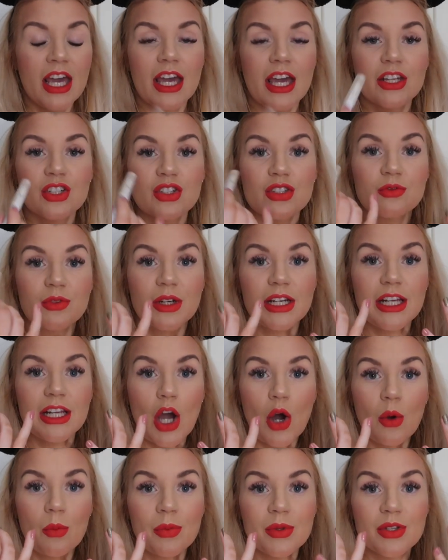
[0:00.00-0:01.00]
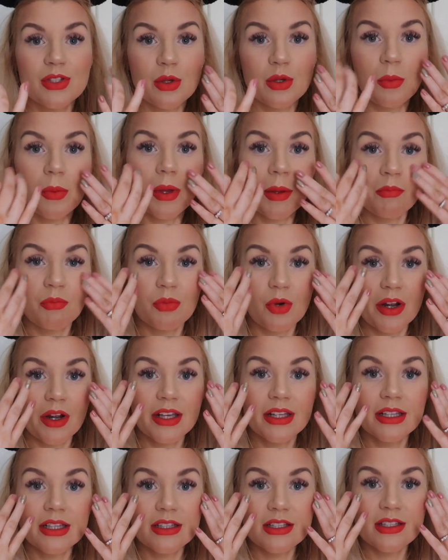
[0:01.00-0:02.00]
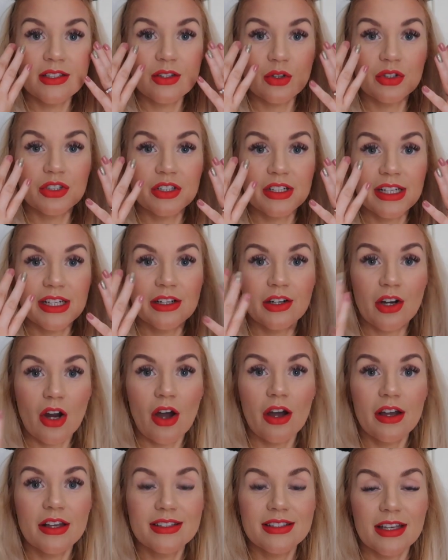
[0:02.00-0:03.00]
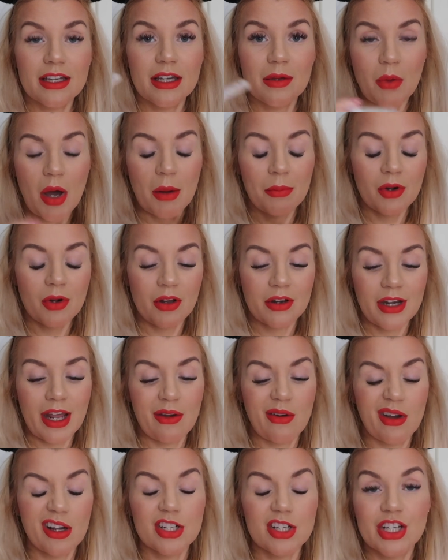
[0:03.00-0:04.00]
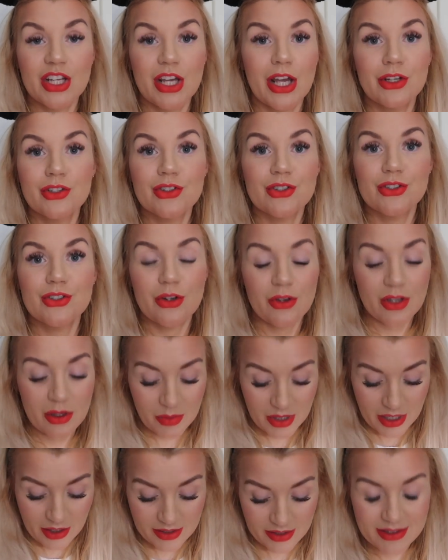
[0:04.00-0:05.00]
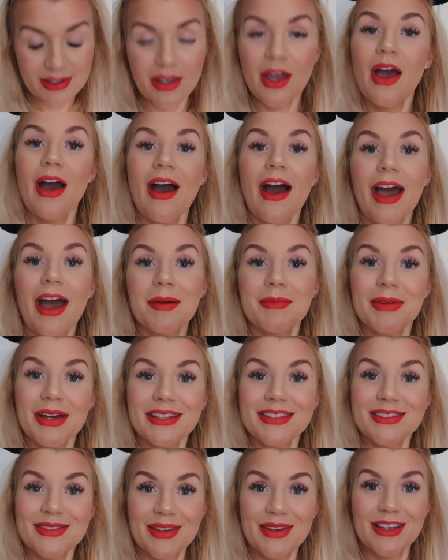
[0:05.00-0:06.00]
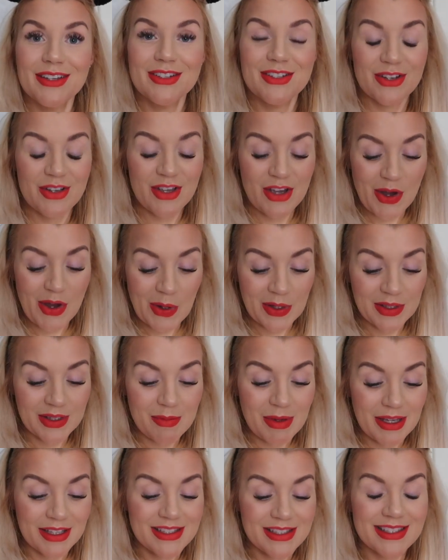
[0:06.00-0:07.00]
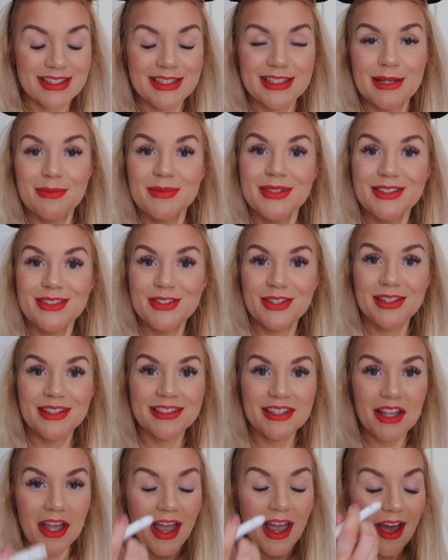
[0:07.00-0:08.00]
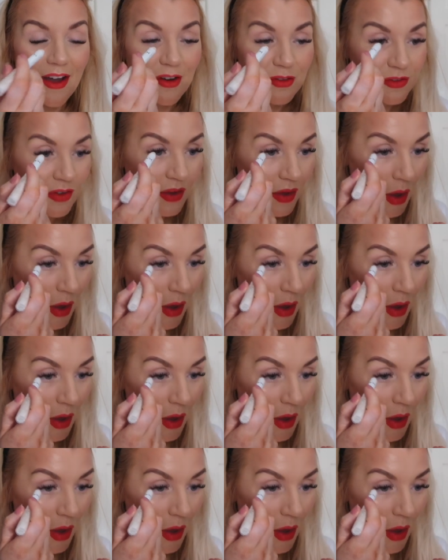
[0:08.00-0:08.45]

It just really opens up and brightens underneath your eyes. I can pop it on now actually and just show you, because I might as well show you all the bits and tips and tricks that I have.